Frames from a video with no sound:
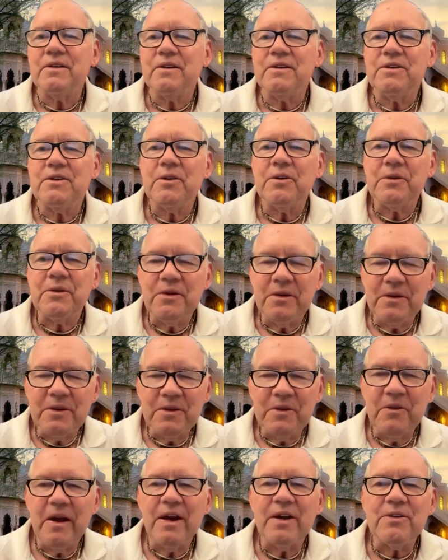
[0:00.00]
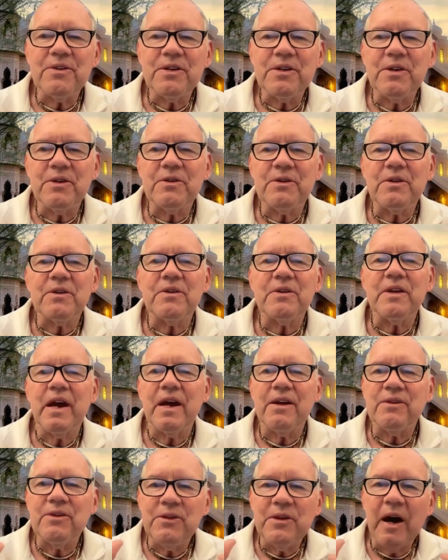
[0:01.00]
children, grandchildren,
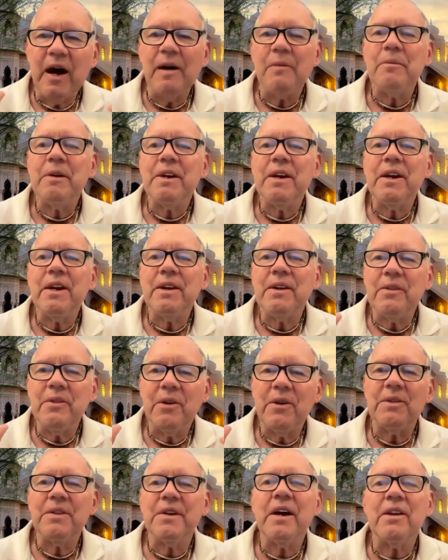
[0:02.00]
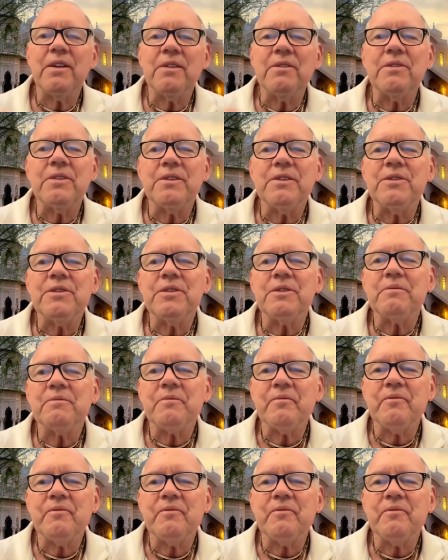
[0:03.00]
had dominated all the elephants,